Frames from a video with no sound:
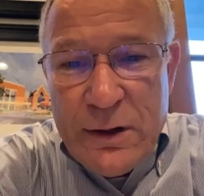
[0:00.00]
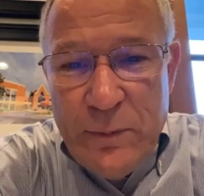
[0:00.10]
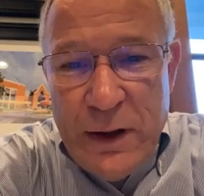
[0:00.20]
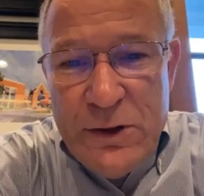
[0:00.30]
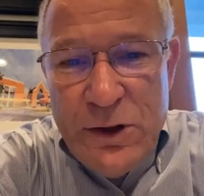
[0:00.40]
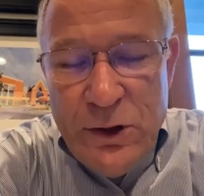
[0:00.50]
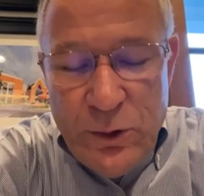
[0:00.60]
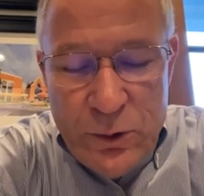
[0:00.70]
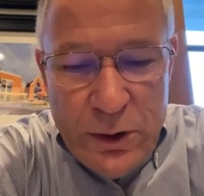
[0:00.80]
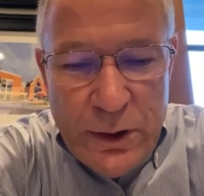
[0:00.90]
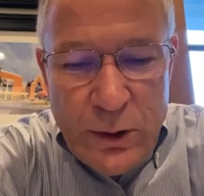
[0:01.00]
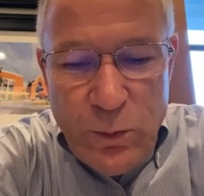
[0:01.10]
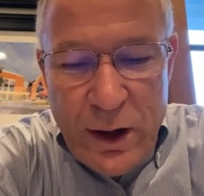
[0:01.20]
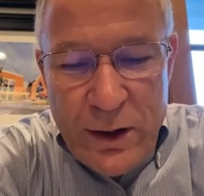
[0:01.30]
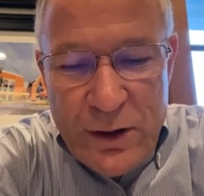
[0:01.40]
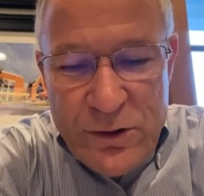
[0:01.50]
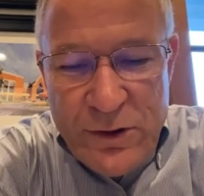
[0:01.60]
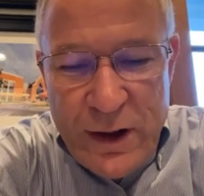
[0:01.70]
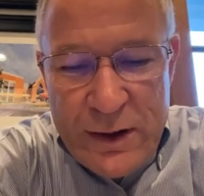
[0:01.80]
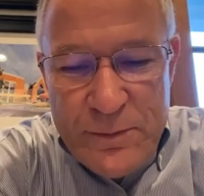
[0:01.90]
commend to you an awareness
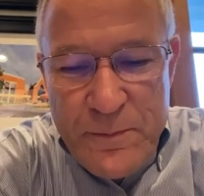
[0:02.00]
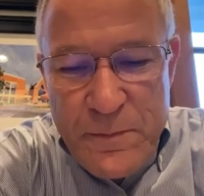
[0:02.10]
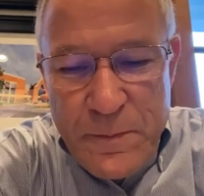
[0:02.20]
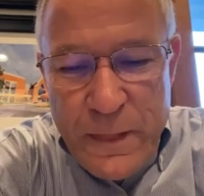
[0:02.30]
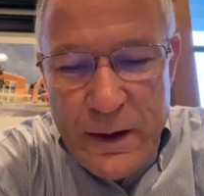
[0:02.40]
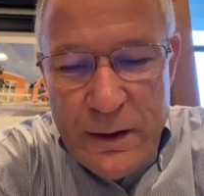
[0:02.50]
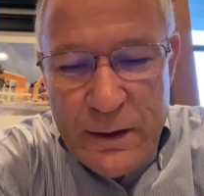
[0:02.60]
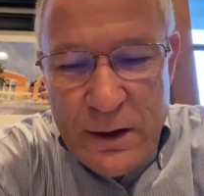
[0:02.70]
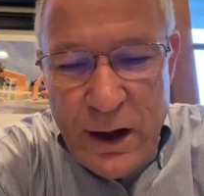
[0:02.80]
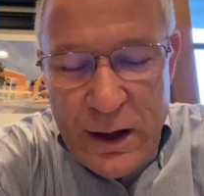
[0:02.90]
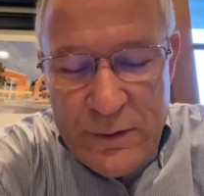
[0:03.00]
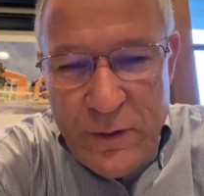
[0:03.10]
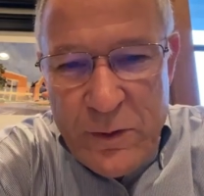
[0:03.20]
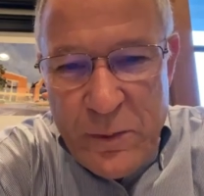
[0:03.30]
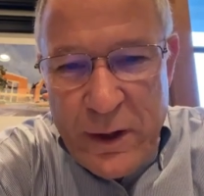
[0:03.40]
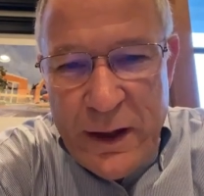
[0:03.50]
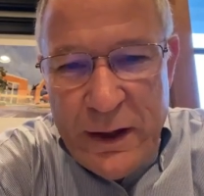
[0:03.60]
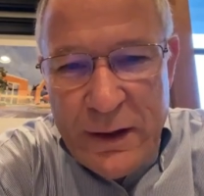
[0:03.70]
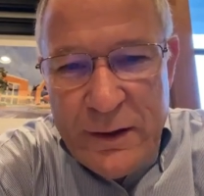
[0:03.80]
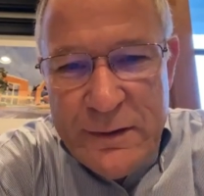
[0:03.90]
that uh, God from the
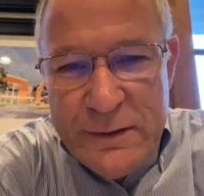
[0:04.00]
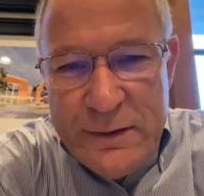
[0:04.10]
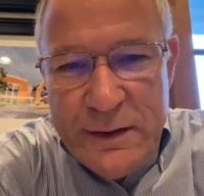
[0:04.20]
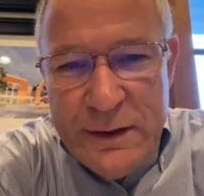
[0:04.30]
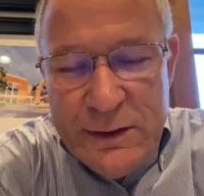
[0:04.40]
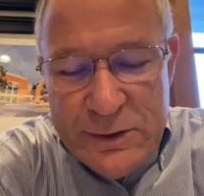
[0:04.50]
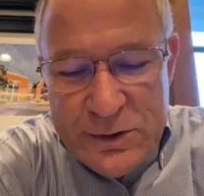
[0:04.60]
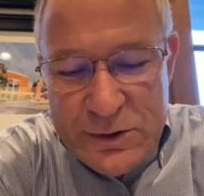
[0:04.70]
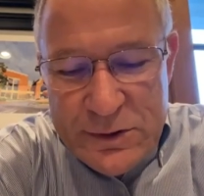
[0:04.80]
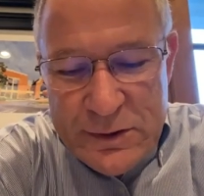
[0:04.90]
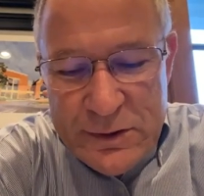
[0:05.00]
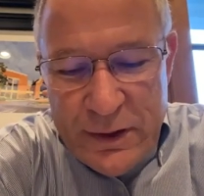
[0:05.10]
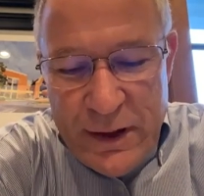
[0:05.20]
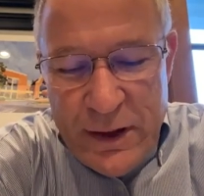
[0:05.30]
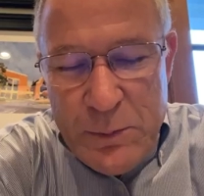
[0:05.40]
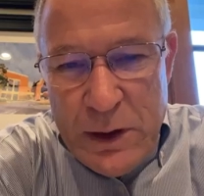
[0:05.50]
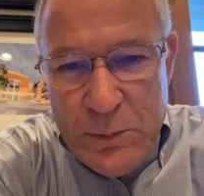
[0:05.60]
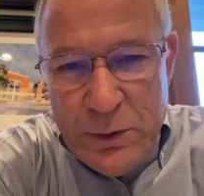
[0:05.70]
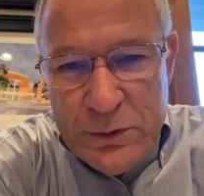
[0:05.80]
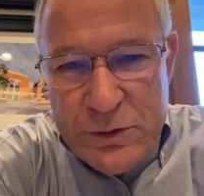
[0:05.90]
beginning is leading
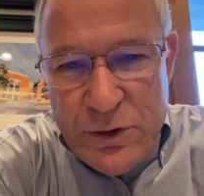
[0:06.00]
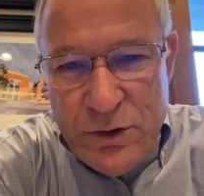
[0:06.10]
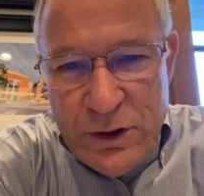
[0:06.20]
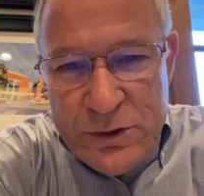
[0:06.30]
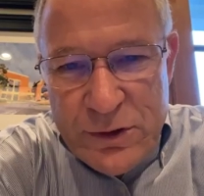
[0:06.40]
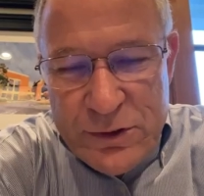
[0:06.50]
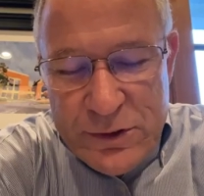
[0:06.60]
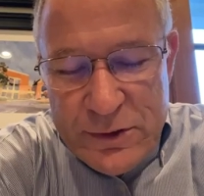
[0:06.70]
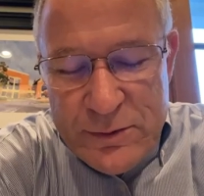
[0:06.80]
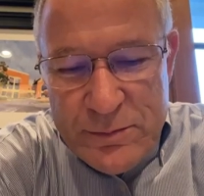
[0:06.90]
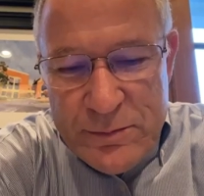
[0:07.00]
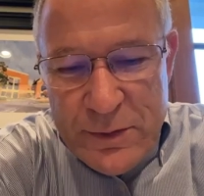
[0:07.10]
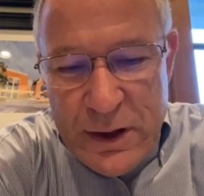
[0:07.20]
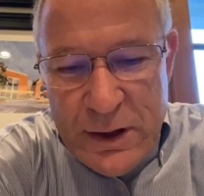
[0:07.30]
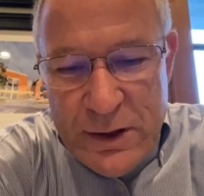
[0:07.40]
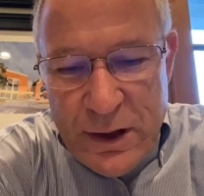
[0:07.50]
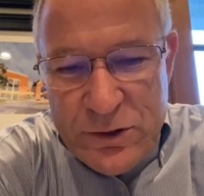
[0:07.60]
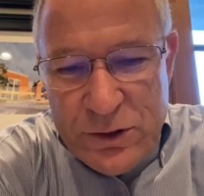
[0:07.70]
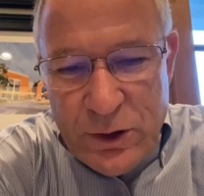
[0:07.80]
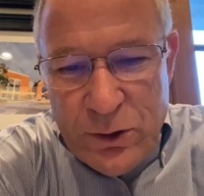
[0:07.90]
people to Jesus, and he does
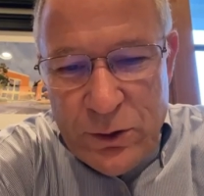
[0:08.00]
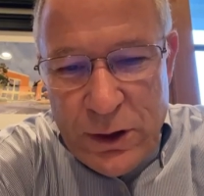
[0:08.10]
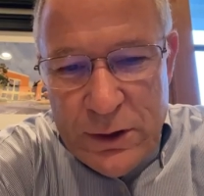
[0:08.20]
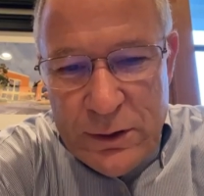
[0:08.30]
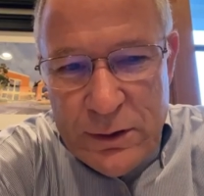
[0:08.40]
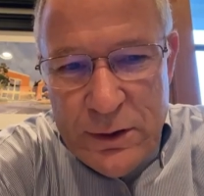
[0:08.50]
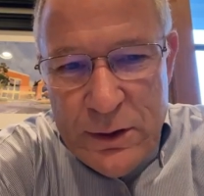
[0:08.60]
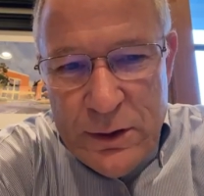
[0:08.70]
so in